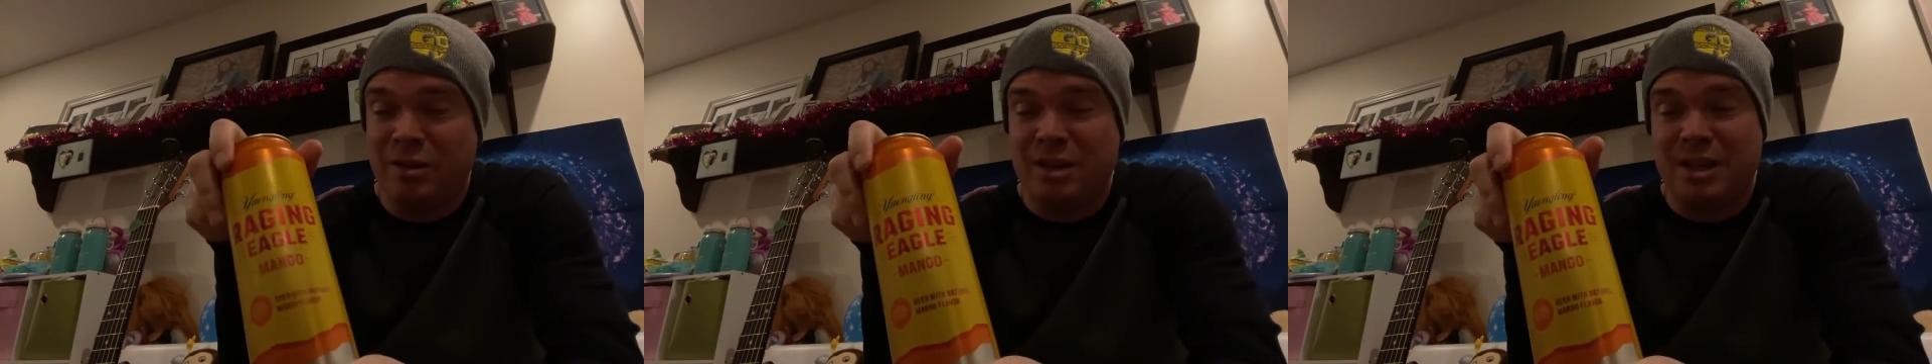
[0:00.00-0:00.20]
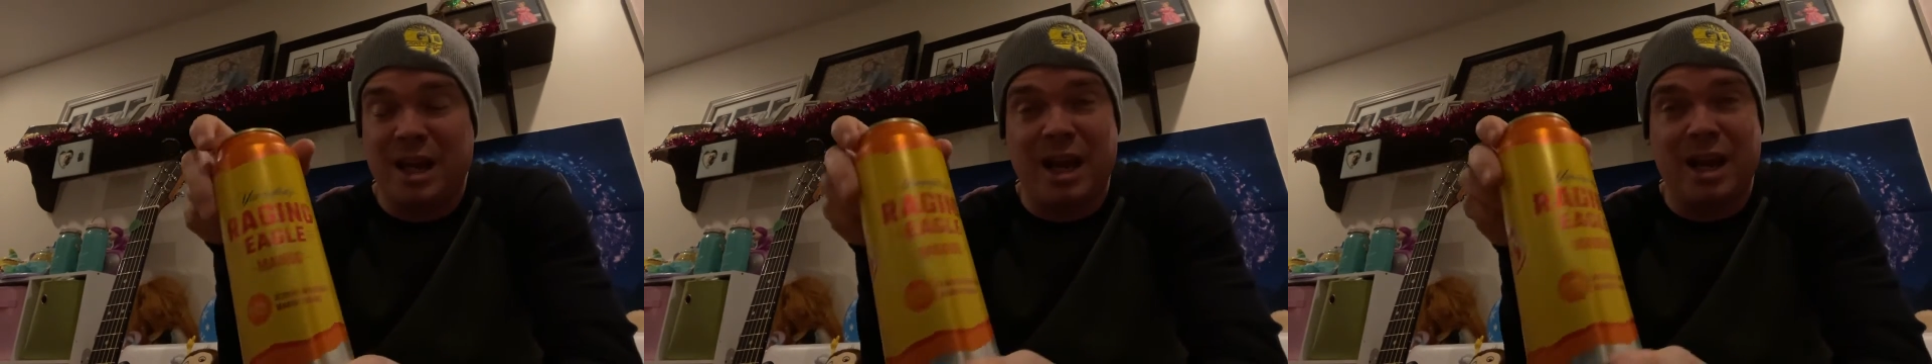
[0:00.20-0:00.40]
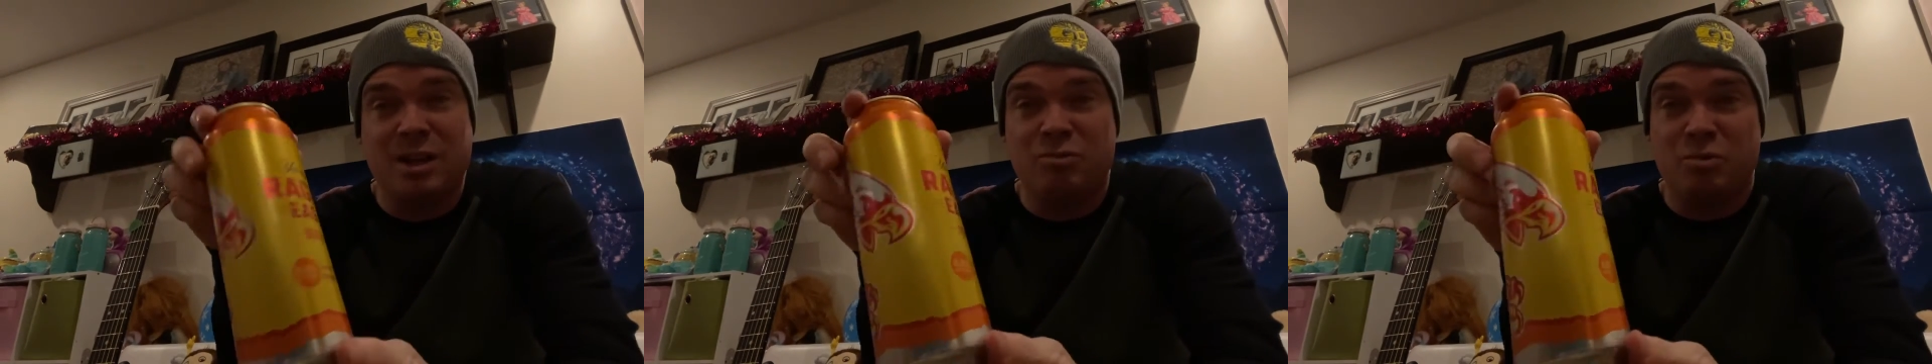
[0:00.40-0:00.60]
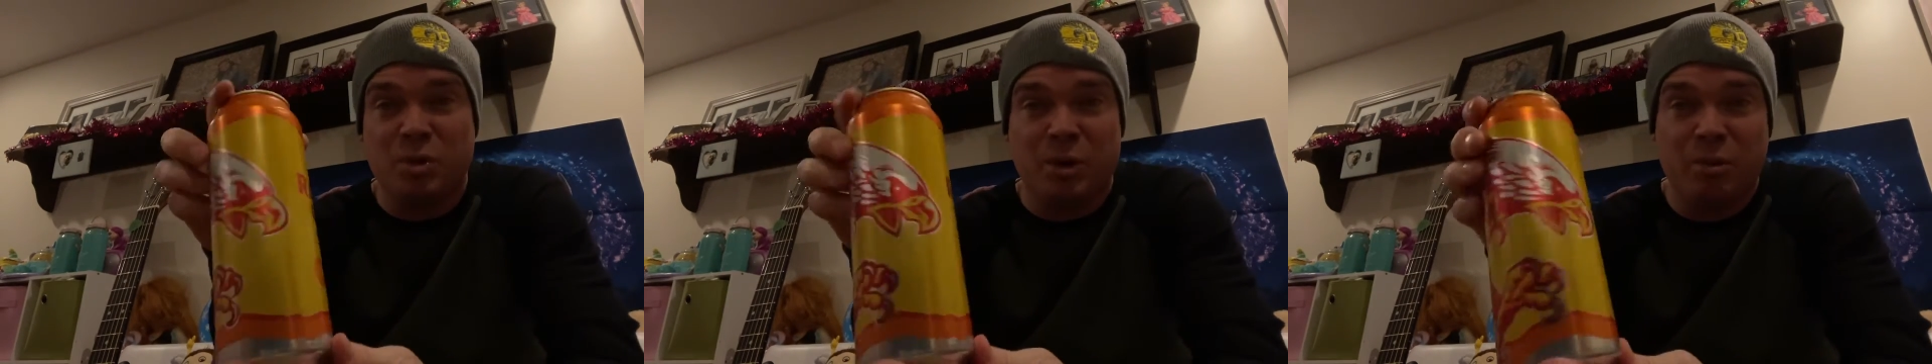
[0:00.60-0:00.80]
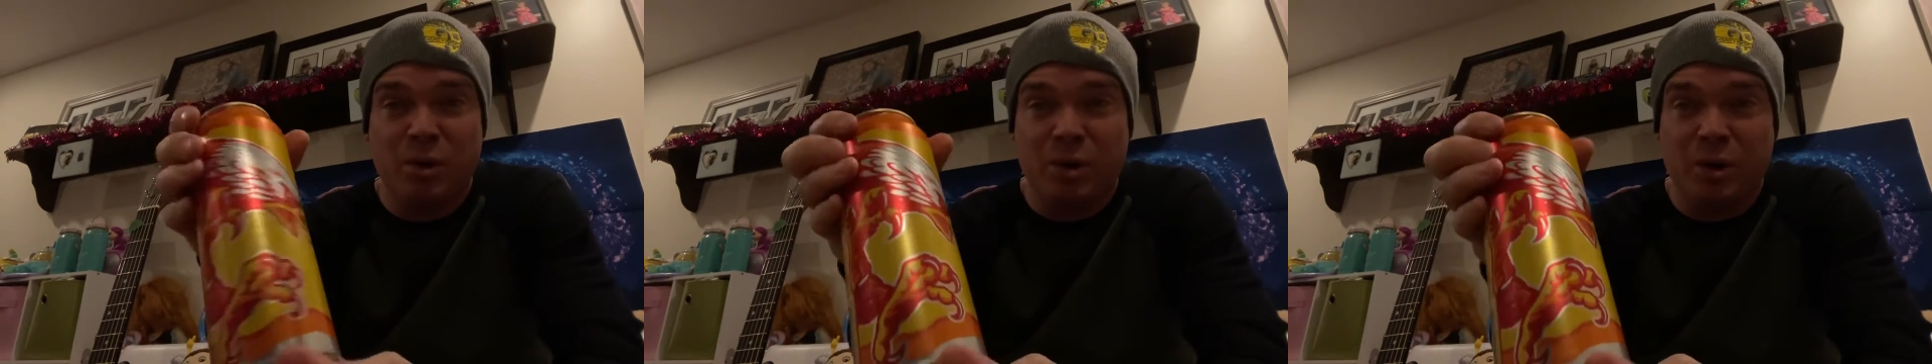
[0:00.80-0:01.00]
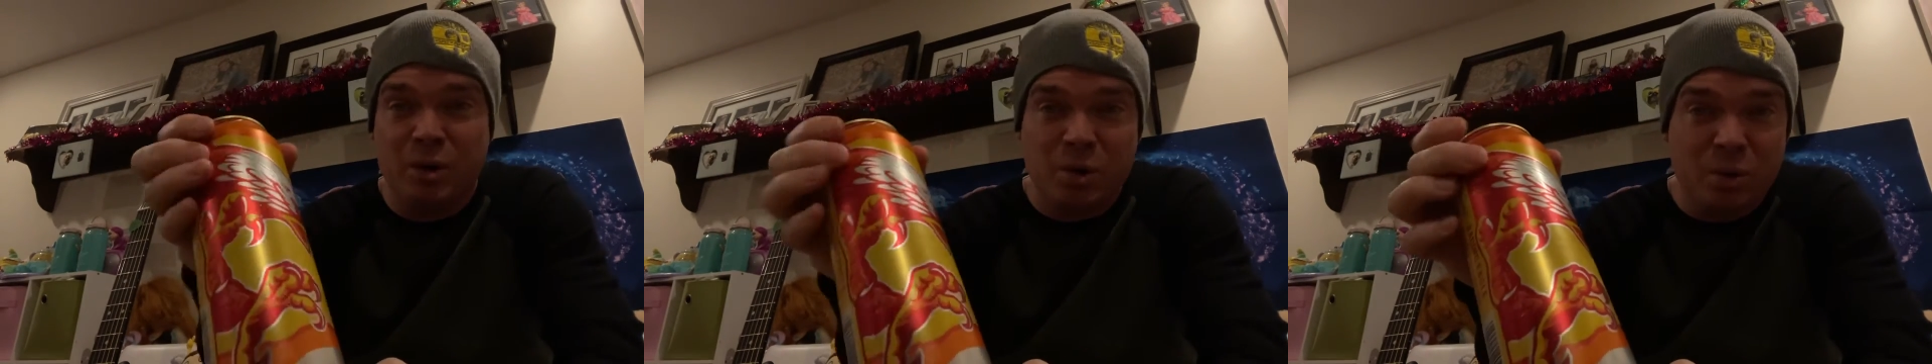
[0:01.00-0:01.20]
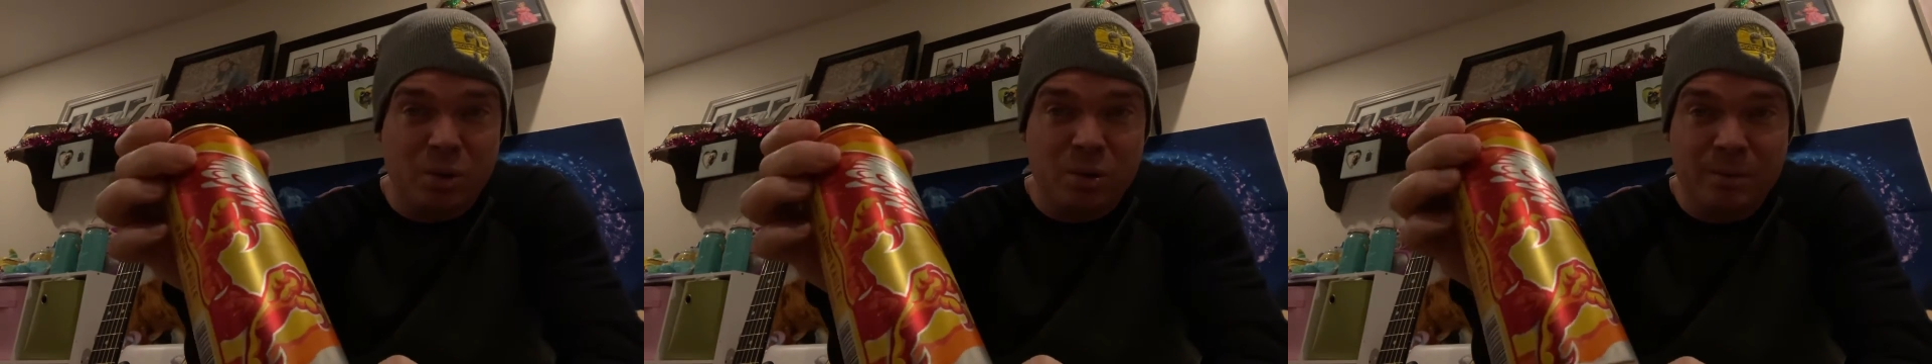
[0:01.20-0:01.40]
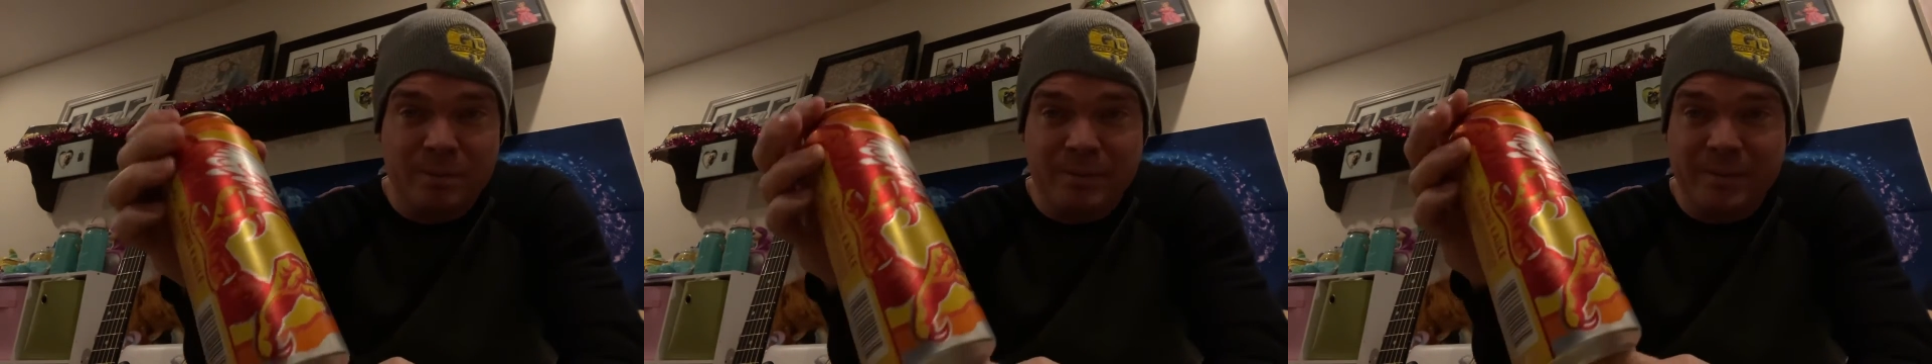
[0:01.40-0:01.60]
the can's really, really cool.